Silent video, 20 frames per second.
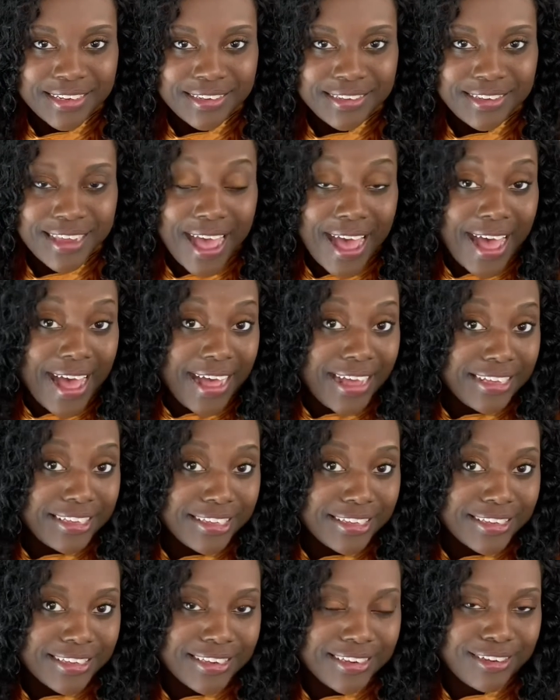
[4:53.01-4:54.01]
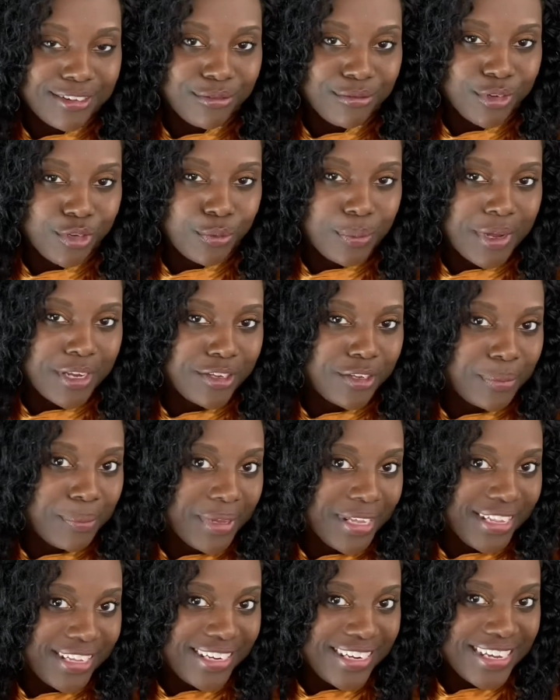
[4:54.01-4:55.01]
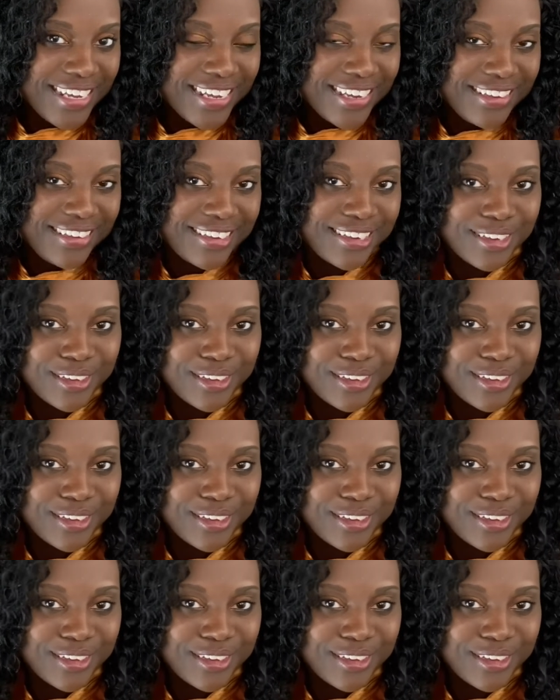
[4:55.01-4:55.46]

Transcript: tasks and responsibilities,